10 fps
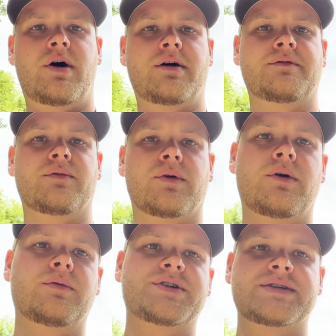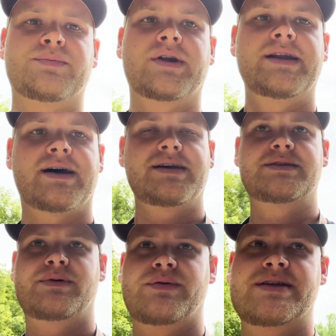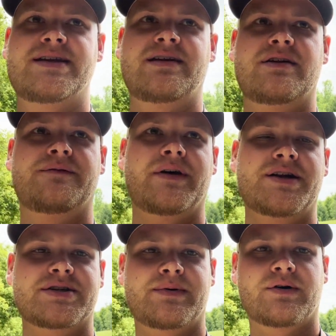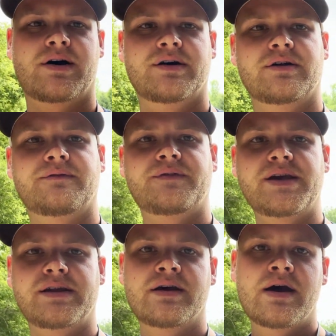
off the road, which is pretty nice, but we needed to finish about one hundred feet